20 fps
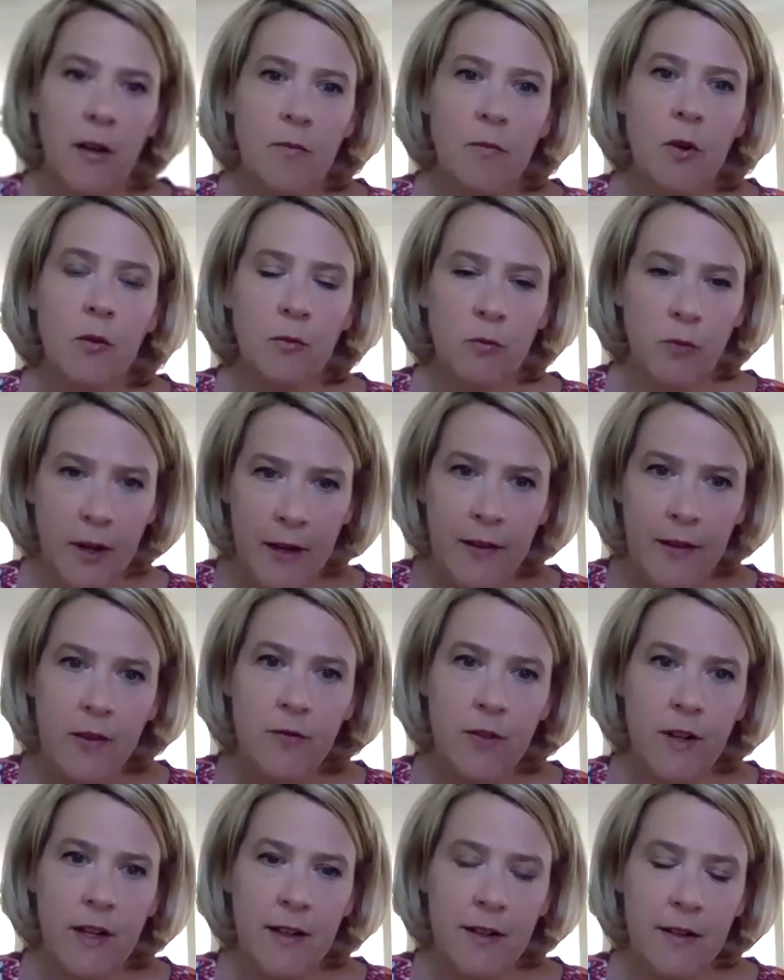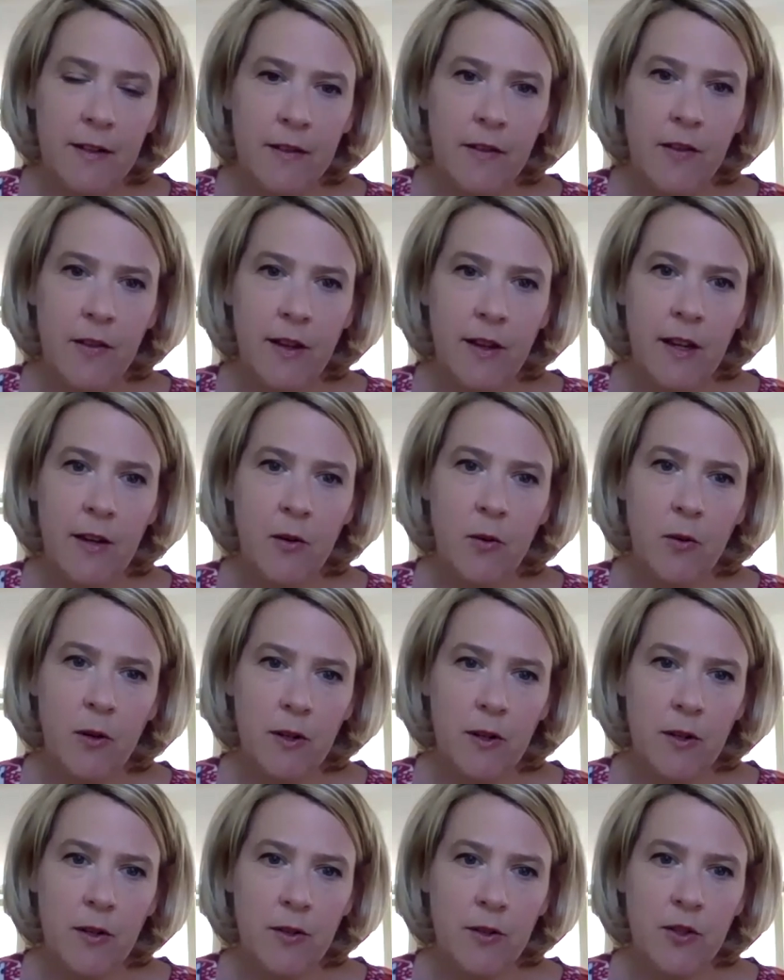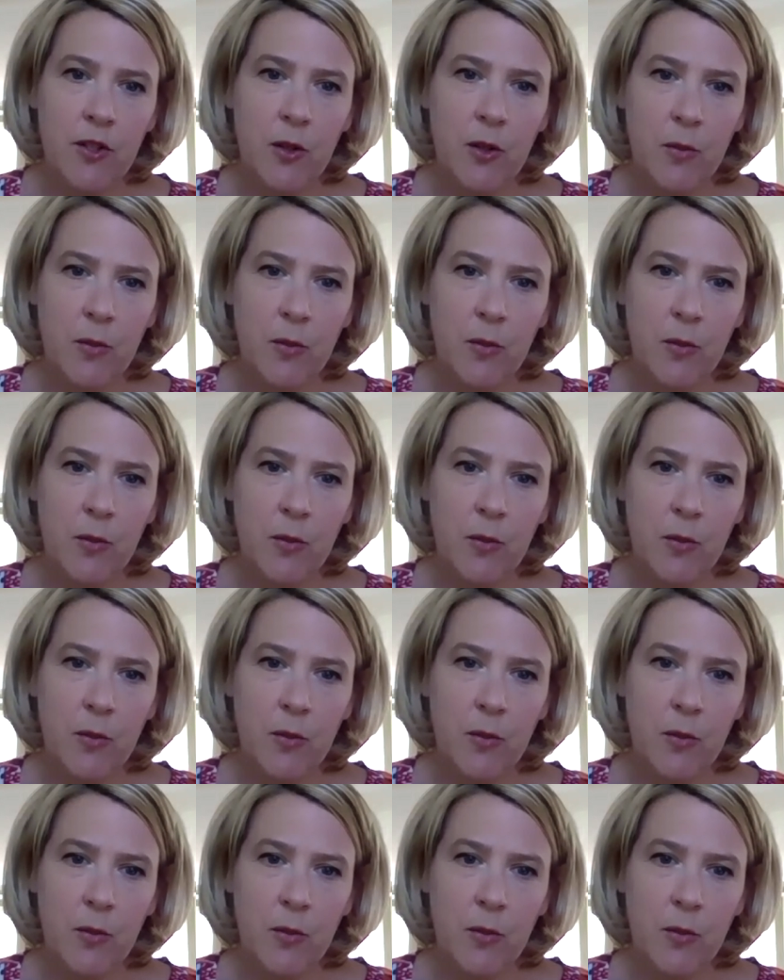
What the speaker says: raise funds in order to